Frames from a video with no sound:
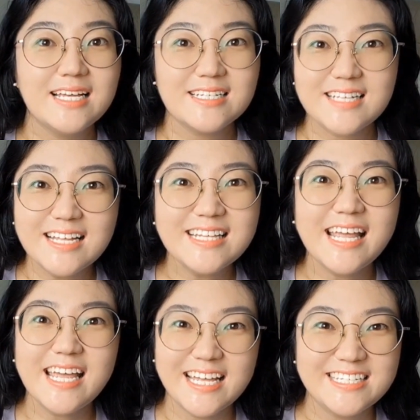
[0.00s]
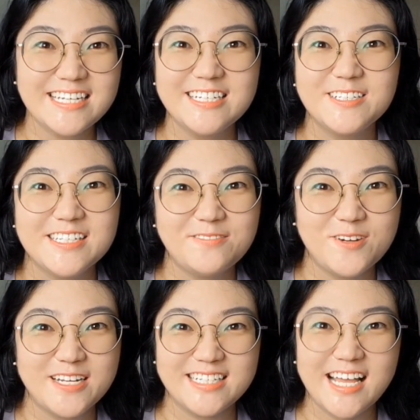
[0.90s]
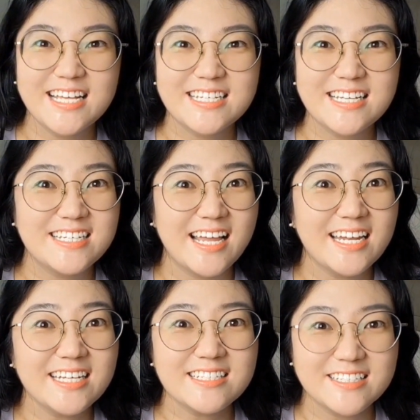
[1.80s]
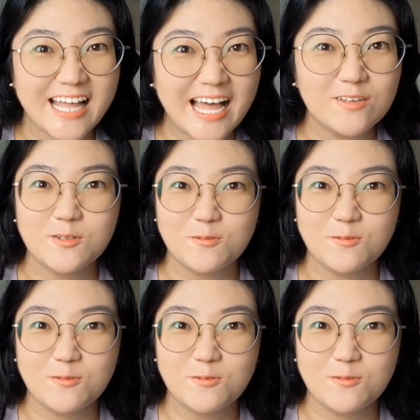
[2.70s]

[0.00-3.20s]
Sunday is a little different since it is not